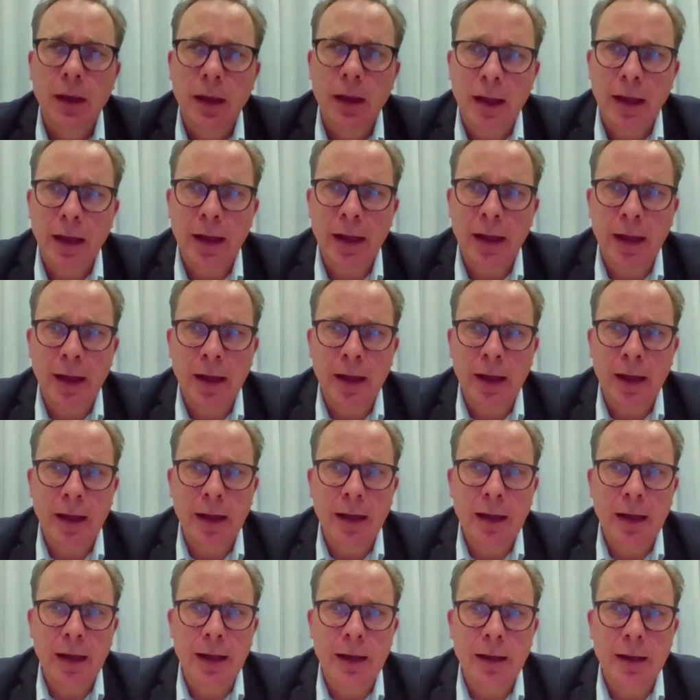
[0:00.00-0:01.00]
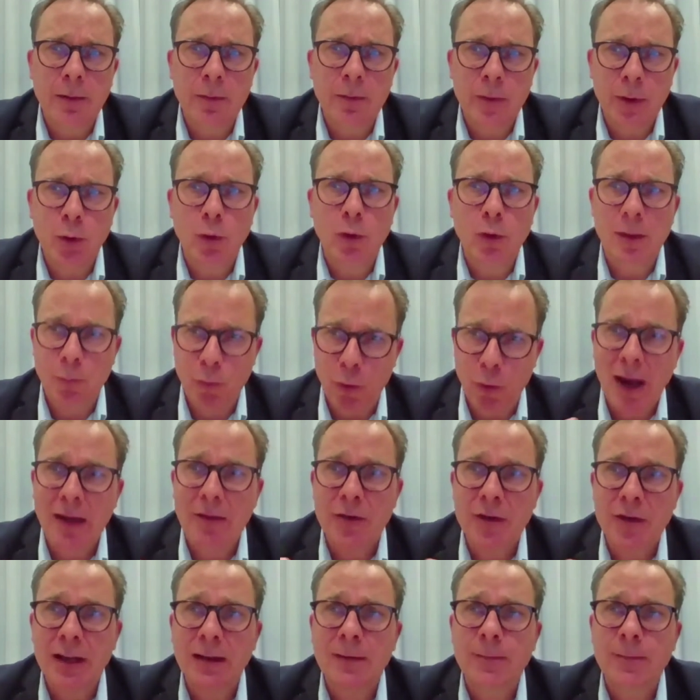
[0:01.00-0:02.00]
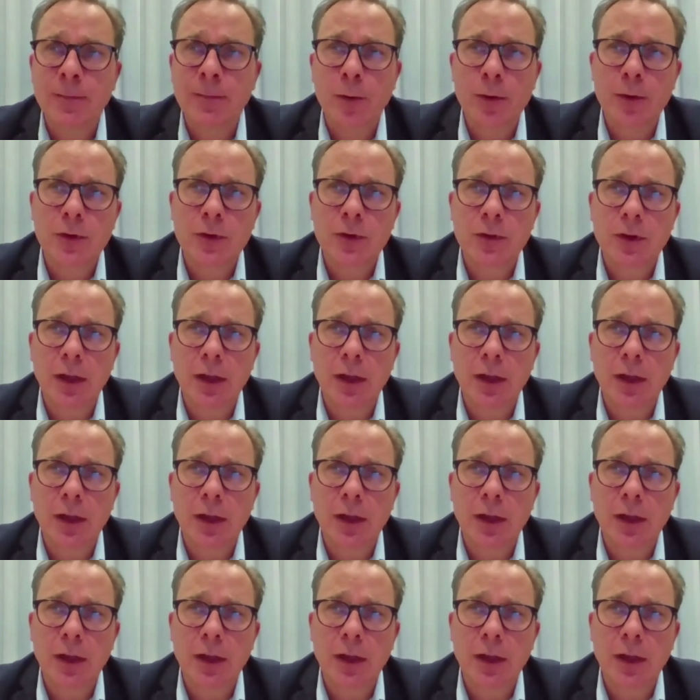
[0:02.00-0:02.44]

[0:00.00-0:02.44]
We call it private networks.